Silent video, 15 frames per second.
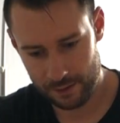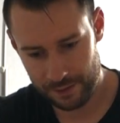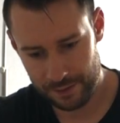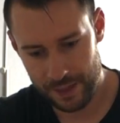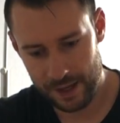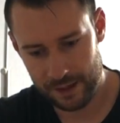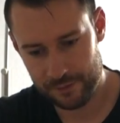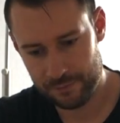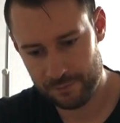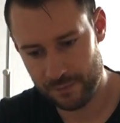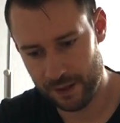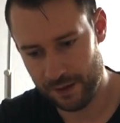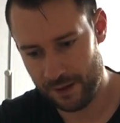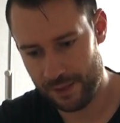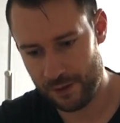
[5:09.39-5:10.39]
Then
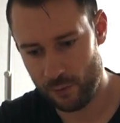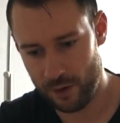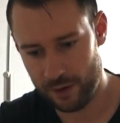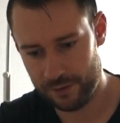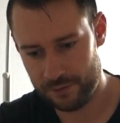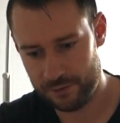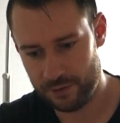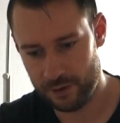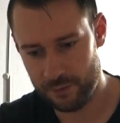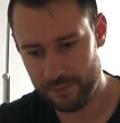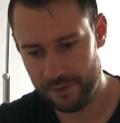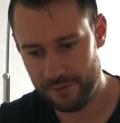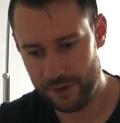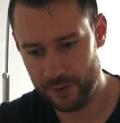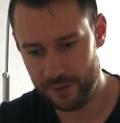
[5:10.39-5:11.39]
another one from
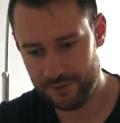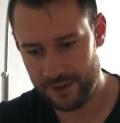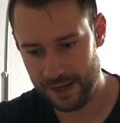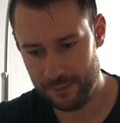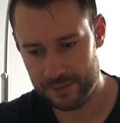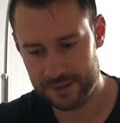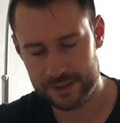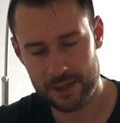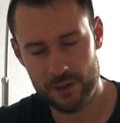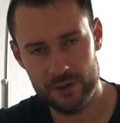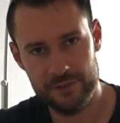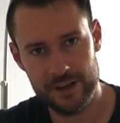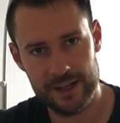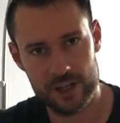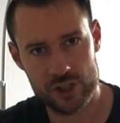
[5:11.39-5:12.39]
the very famous Gary
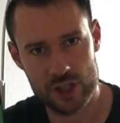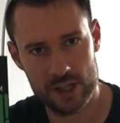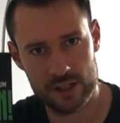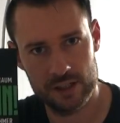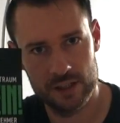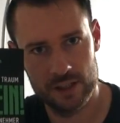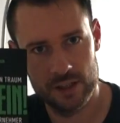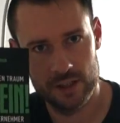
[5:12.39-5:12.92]
Vaynerchuk,